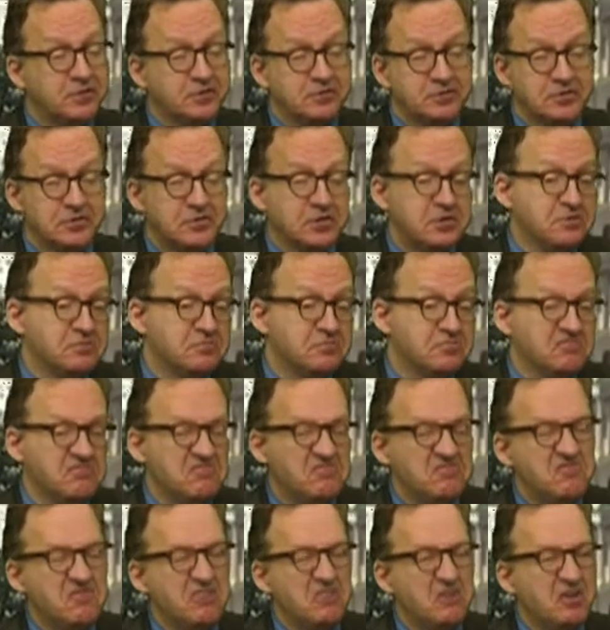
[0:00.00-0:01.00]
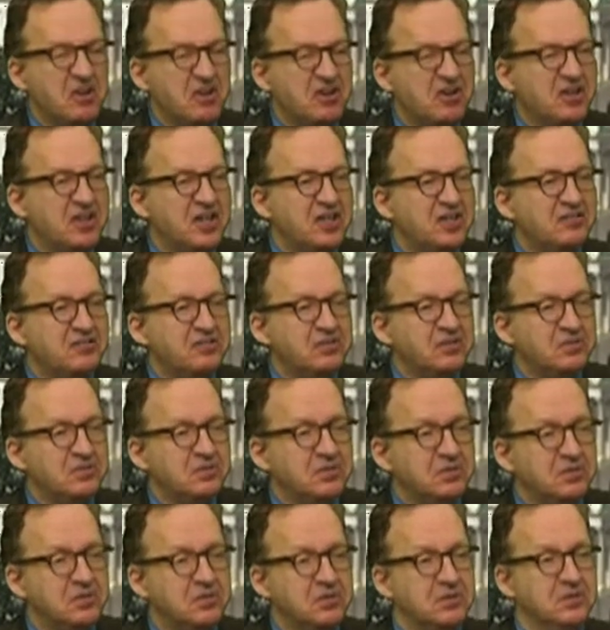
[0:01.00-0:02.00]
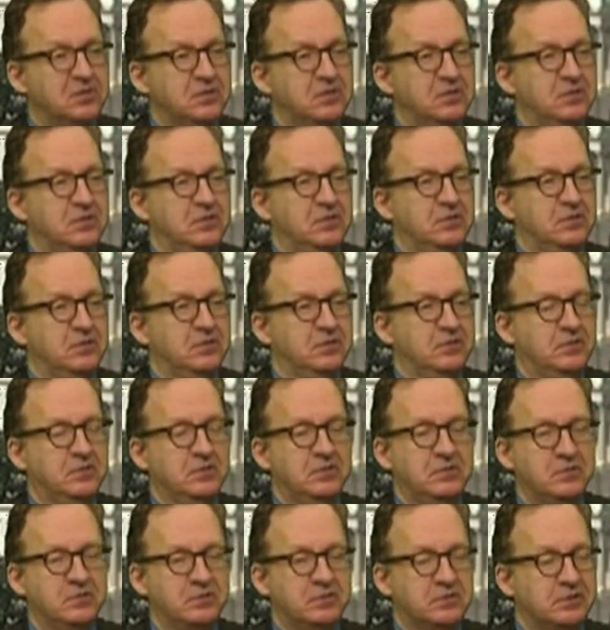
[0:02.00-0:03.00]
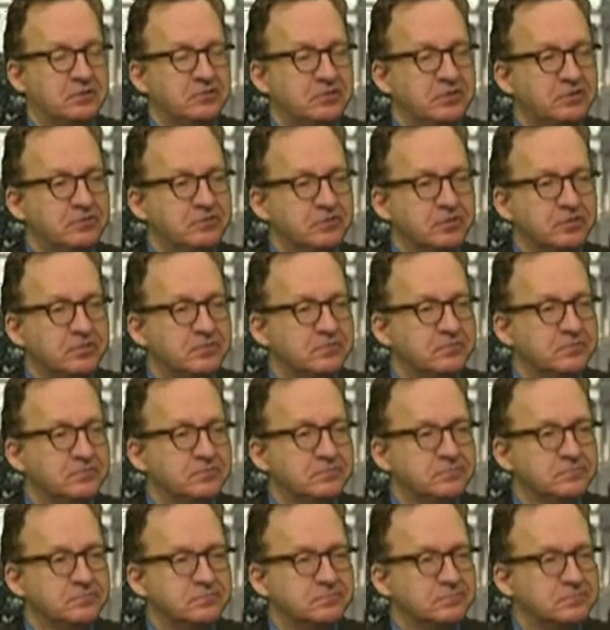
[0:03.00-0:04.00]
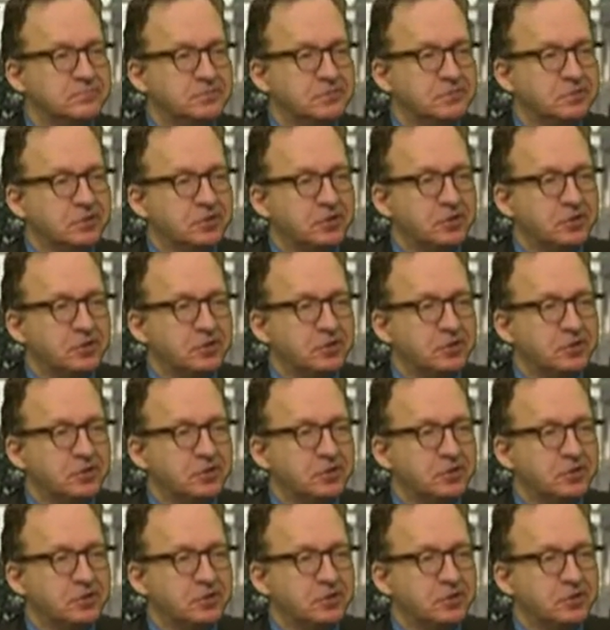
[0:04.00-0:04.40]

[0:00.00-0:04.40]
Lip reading: He said, 382. I said, so it's a good